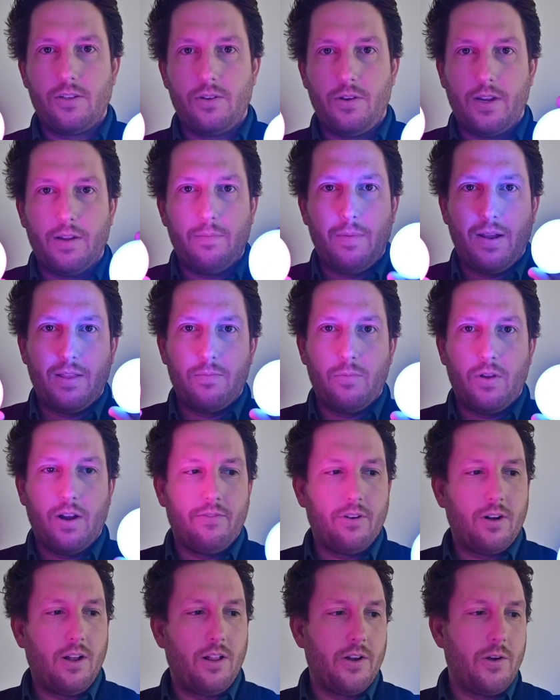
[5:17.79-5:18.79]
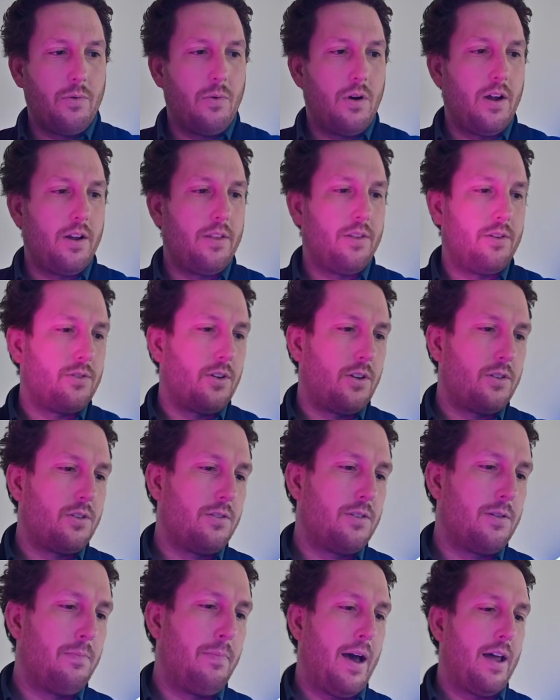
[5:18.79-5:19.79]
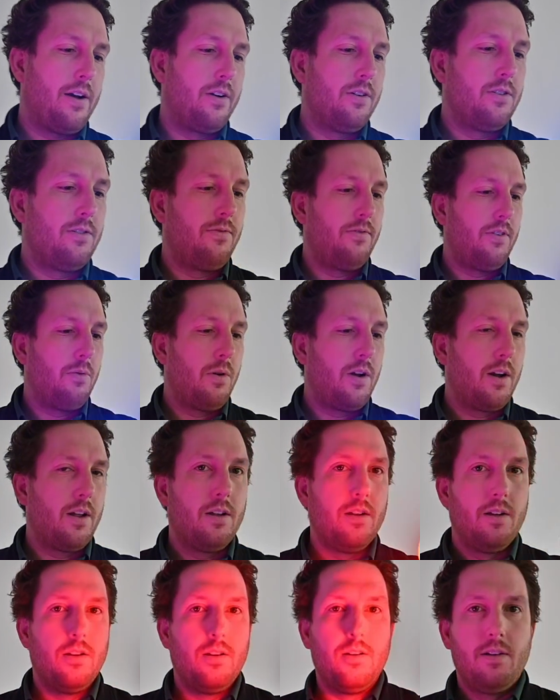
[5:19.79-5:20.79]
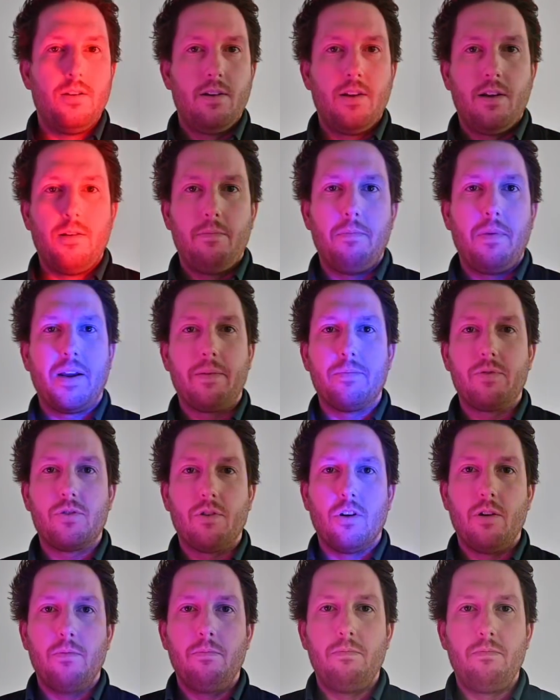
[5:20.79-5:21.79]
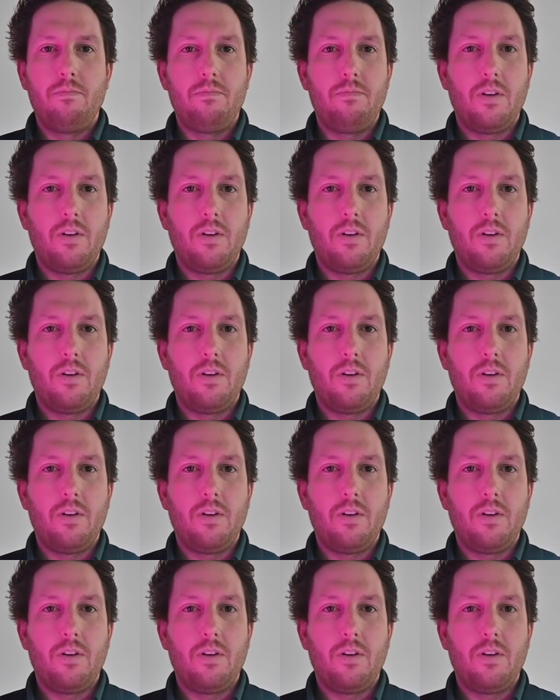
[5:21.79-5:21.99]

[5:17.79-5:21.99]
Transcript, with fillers: so you can make them whatever color you want, and there's also some patterns if you wanna make them strobe.